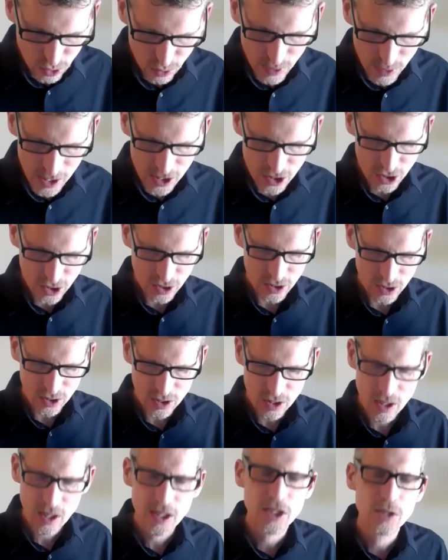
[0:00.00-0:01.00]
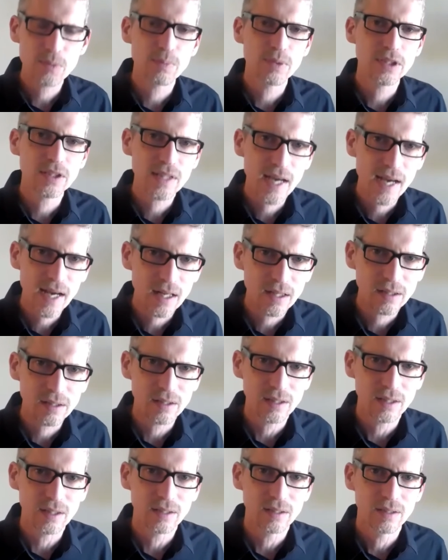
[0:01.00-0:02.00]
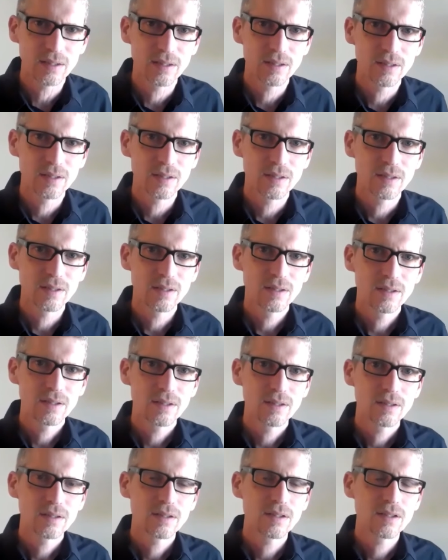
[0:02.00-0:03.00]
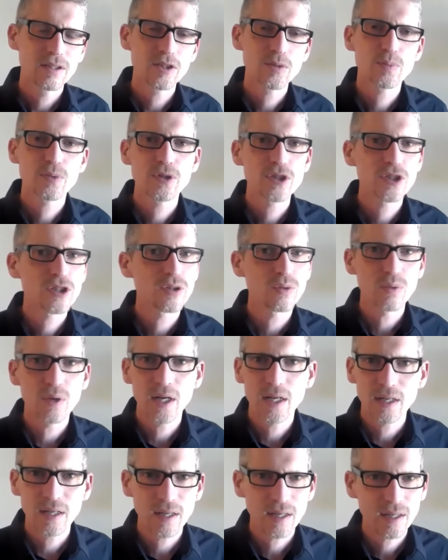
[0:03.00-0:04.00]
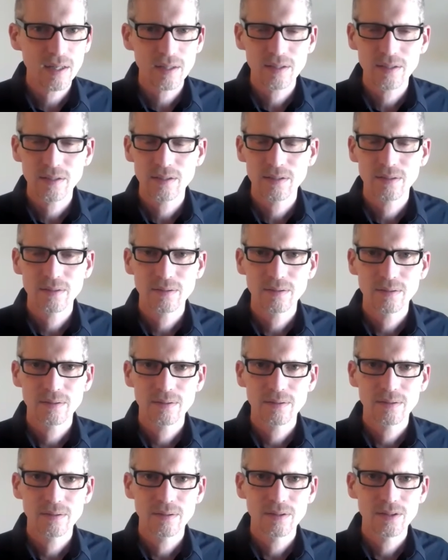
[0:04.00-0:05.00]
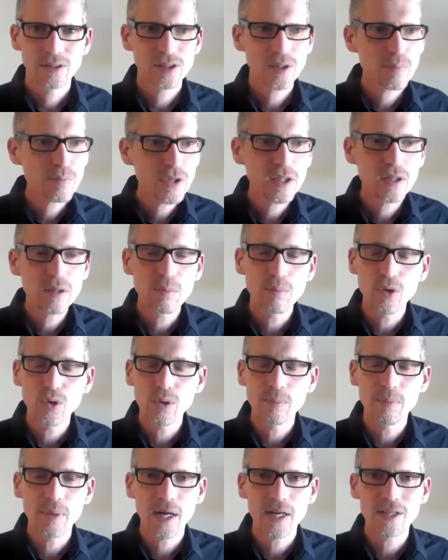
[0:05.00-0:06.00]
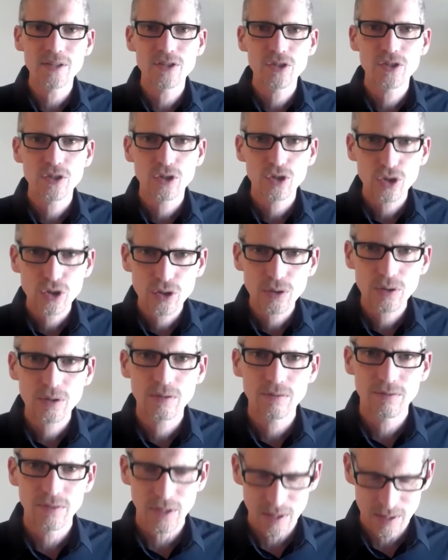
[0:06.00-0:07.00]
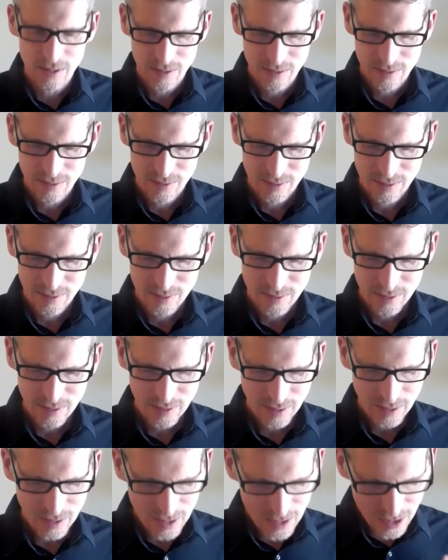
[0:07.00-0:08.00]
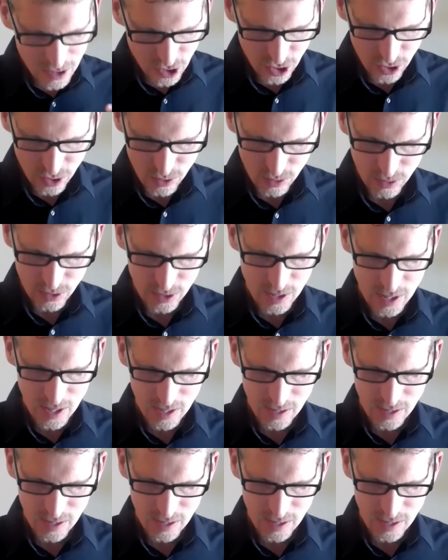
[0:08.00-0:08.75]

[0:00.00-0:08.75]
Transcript: gracious hospitality to this person right at hand, something the Moabites should have done. He shows